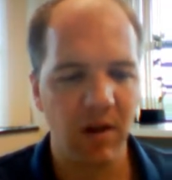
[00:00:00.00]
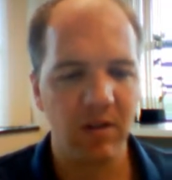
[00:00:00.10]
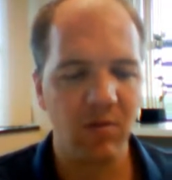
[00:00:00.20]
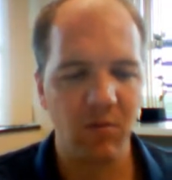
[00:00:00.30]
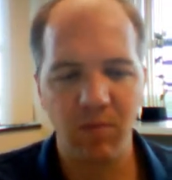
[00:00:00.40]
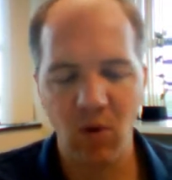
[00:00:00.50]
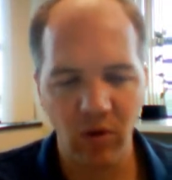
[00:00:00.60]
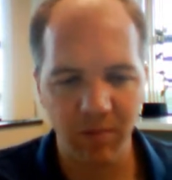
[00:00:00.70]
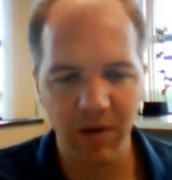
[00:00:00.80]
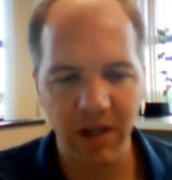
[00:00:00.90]
you pull
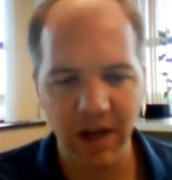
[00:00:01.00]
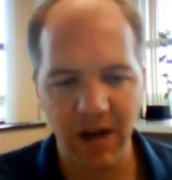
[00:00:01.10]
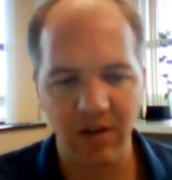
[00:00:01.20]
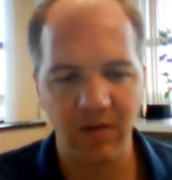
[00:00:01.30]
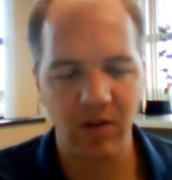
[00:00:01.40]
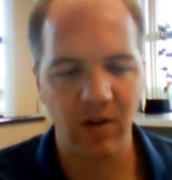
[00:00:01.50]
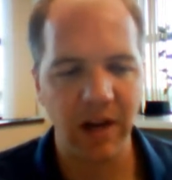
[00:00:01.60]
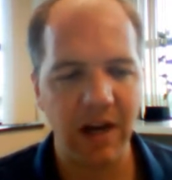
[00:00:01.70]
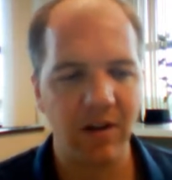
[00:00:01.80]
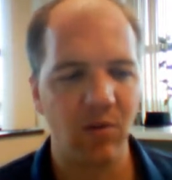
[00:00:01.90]
the pin out of your
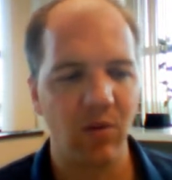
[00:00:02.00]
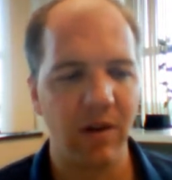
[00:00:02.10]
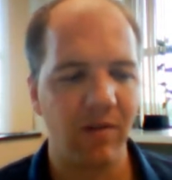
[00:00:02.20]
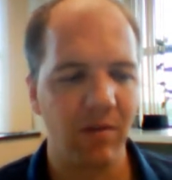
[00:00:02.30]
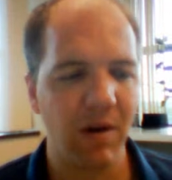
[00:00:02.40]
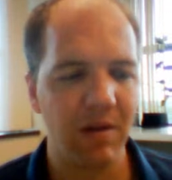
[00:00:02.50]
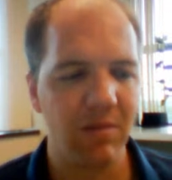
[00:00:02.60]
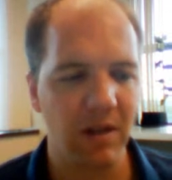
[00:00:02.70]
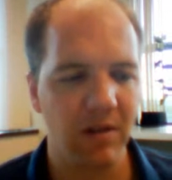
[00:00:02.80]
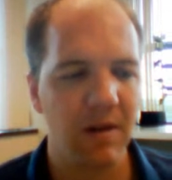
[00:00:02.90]
hand or whatever it might
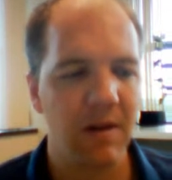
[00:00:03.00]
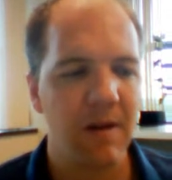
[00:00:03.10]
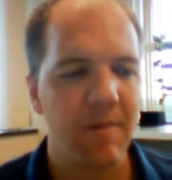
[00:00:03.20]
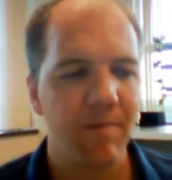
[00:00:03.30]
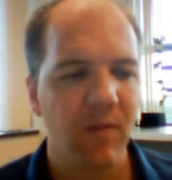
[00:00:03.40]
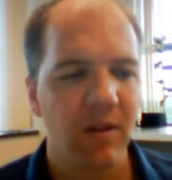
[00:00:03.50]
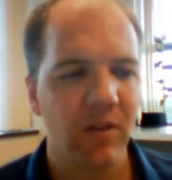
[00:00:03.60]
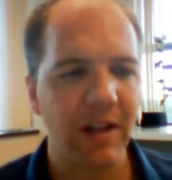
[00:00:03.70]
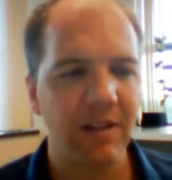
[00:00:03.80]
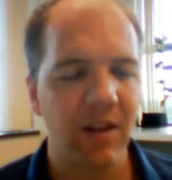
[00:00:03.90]
be. So
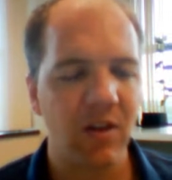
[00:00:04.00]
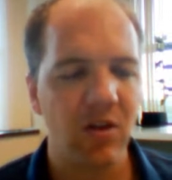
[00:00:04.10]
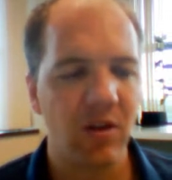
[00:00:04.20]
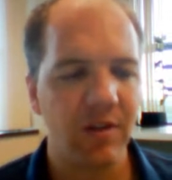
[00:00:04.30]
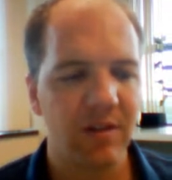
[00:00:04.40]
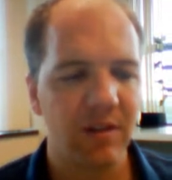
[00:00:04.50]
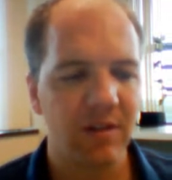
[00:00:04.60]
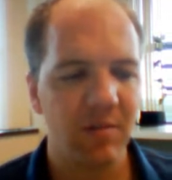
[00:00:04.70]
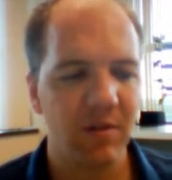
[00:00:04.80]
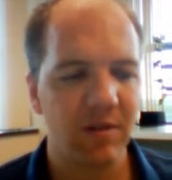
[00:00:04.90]
that's how the nervous
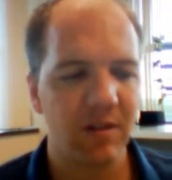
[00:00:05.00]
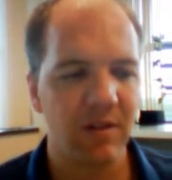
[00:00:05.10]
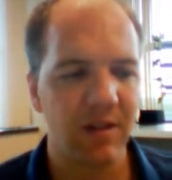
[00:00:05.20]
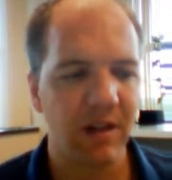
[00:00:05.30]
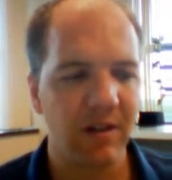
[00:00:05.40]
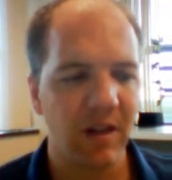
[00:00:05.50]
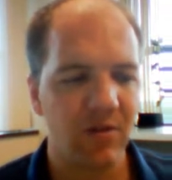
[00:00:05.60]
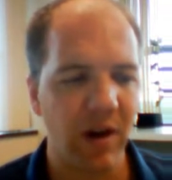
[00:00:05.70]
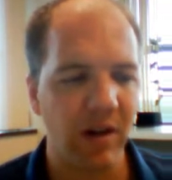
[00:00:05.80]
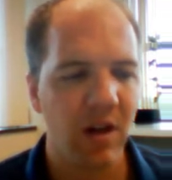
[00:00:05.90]
system is sending things
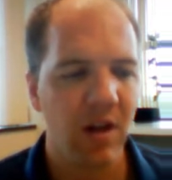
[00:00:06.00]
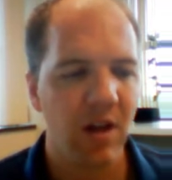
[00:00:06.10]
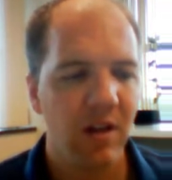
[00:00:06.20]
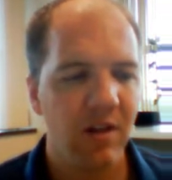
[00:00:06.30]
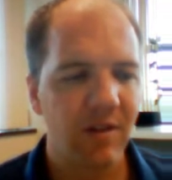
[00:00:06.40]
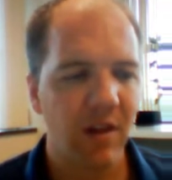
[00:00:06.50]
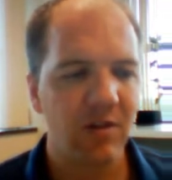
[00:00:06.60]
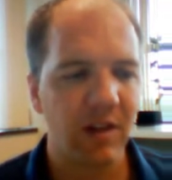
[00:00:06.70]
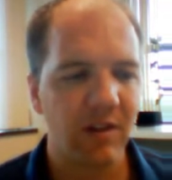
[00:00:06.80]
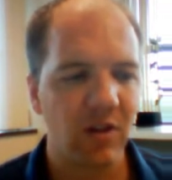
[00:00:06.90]
around. These other
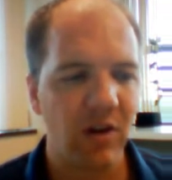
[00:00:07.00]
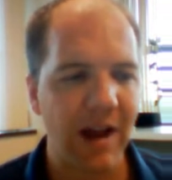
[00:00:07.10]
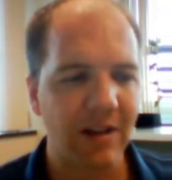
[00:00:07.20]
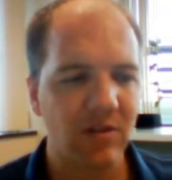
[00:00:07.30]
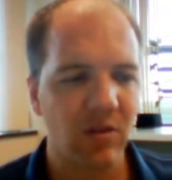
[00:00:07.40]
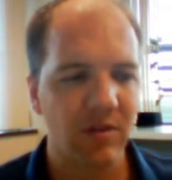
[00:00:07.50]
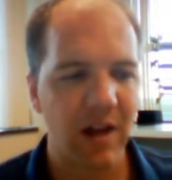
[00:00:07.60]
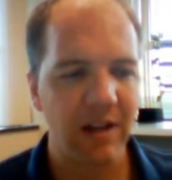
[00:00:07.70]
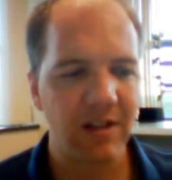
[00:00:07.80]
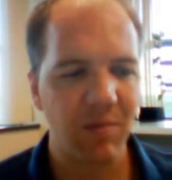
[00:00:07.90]
cells here,
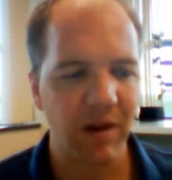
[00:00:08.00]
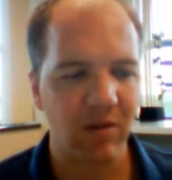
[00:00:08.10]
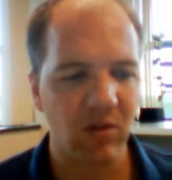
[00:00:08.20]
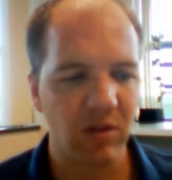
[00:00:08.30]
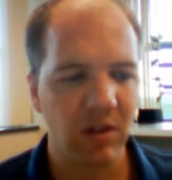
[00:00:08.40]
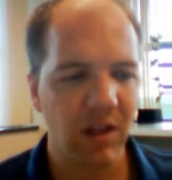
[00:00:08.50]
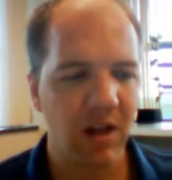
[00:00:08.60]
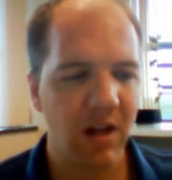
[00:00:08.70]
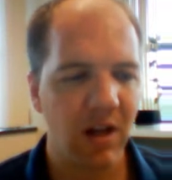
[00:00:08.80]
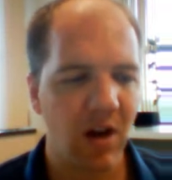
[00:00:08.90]
astrocytes,
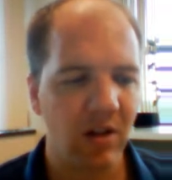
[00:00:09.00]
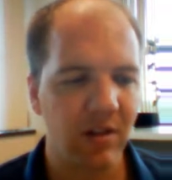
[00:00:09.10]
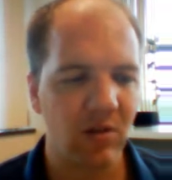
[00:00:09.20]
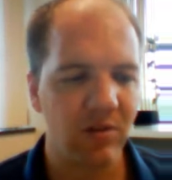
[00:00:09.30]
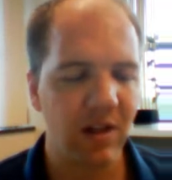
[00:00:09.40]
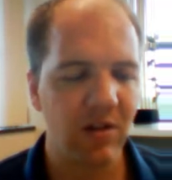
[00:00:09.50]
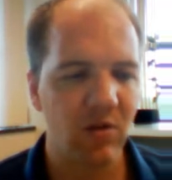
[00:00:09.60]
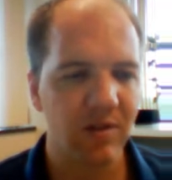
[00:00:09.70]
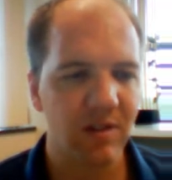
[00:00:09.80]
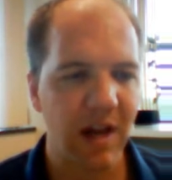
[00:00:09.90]
microglia,
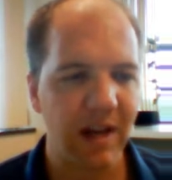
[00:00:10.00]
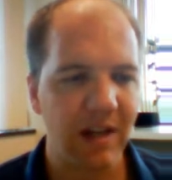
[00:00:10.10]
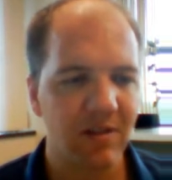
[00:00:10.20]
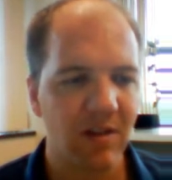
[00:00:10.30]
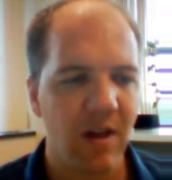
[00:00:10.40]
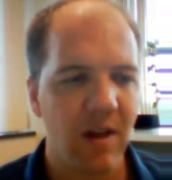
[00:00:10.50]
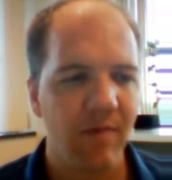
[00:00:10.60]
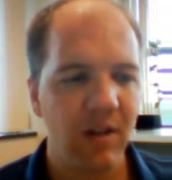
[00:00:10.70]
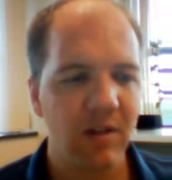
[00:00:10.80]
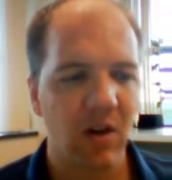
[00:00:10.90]
oligodendrocytes,
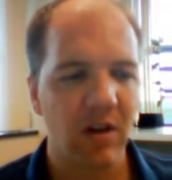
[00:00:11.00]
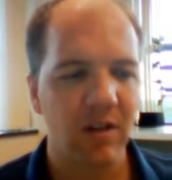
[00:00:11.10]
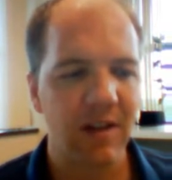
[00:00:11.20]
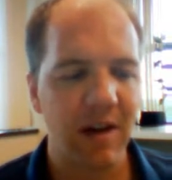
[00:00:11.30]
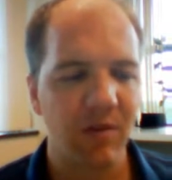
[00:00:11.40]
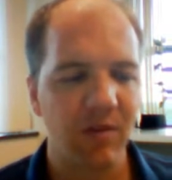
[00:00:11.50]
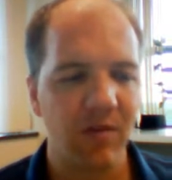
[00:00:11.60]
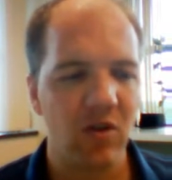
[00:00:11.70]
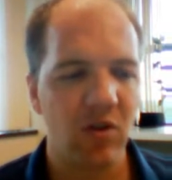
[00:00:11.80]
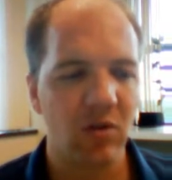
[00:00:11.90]
these are examples of
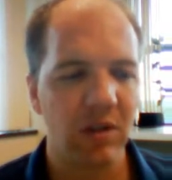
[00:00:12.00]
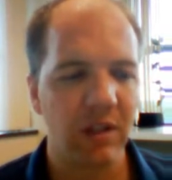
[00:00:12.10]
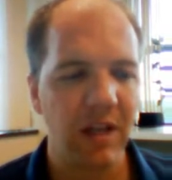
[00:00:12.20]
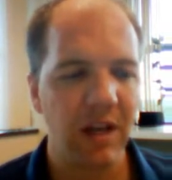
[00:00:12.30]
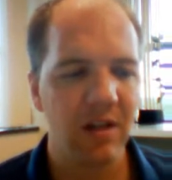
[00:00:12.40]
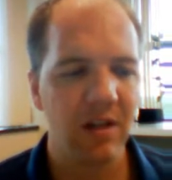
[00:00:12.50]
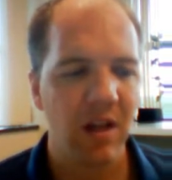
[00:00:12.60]
neuroglia,